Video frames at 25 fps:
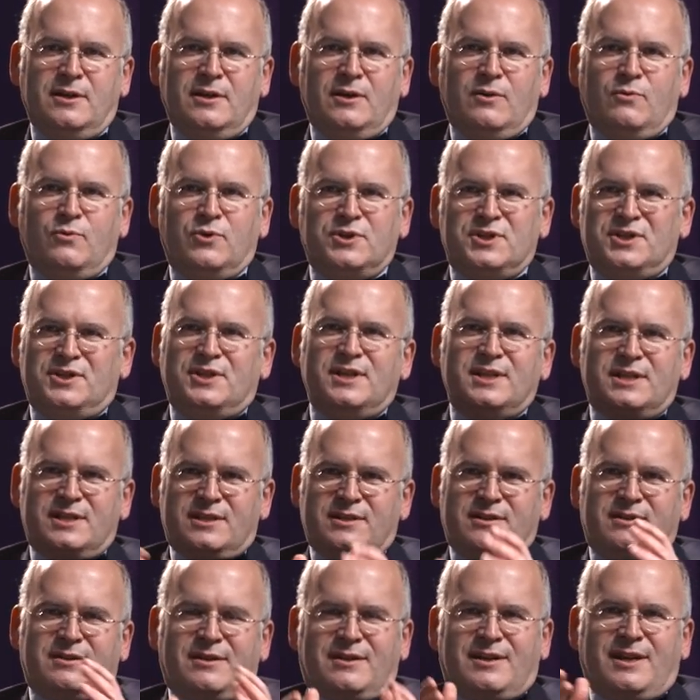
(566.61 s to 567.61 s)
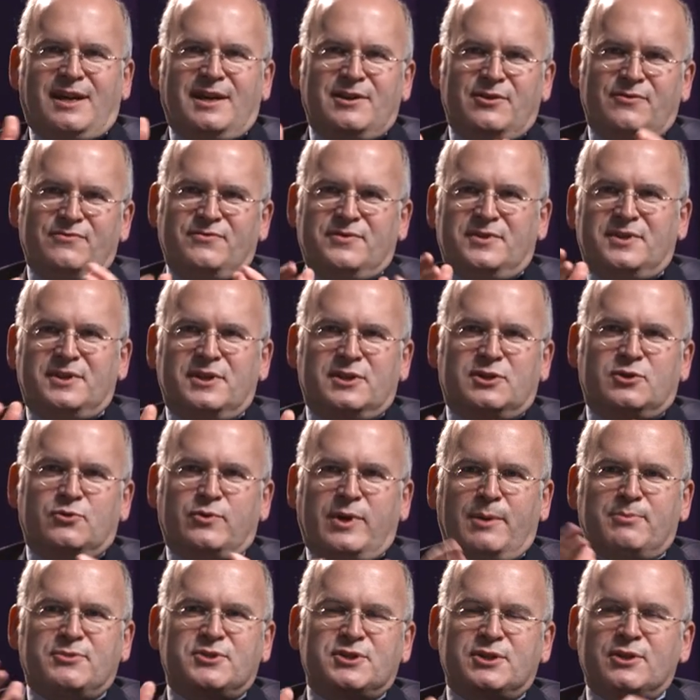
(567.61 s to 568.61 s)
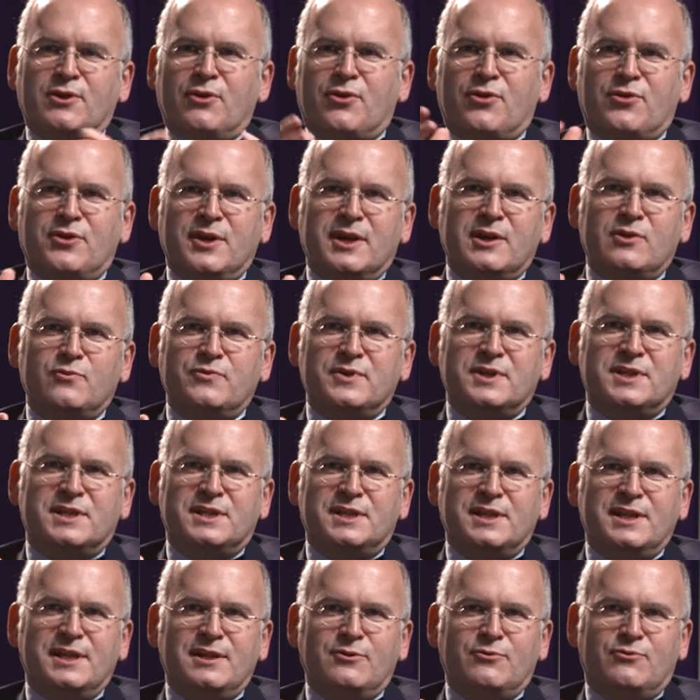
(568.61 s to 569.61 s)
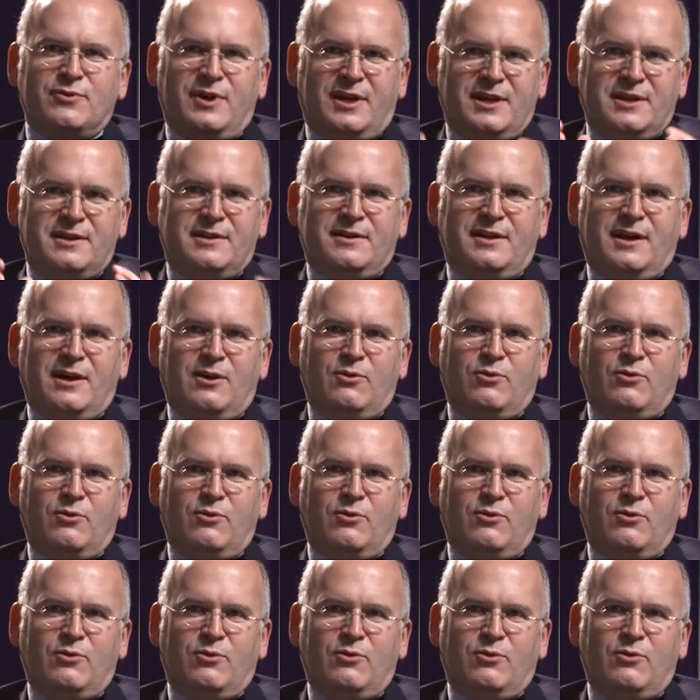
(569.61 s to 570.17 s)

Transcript: Was this kind of a disruption thing we see right now